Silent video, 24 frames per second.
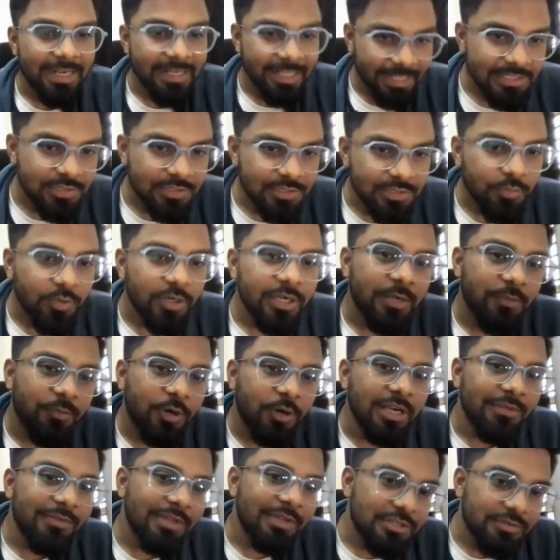hence
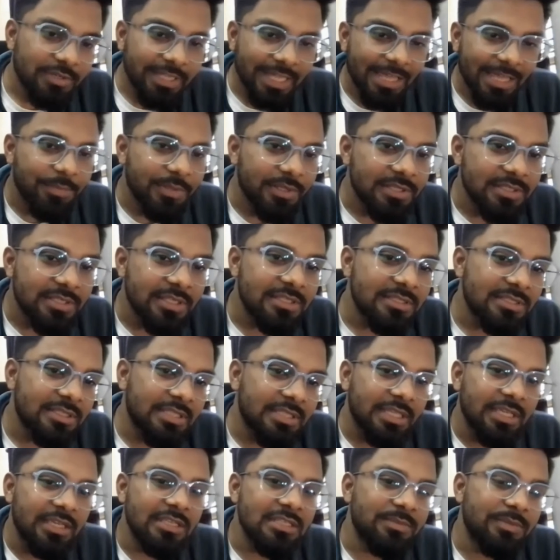what eventually happens is
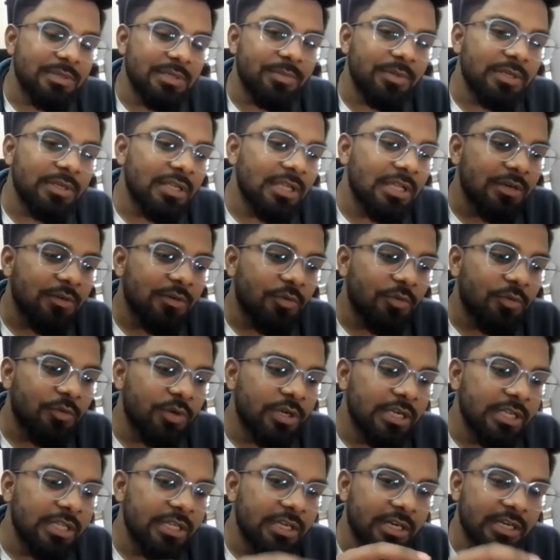these people are
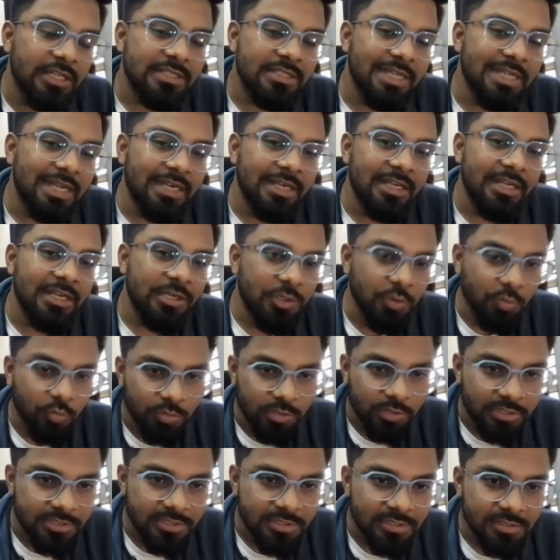only understanding
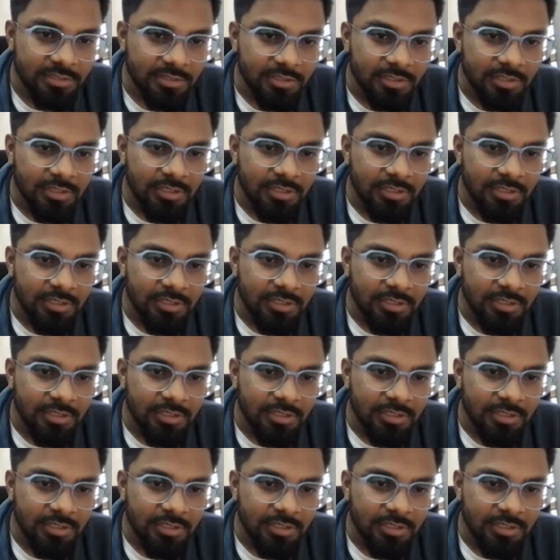tools,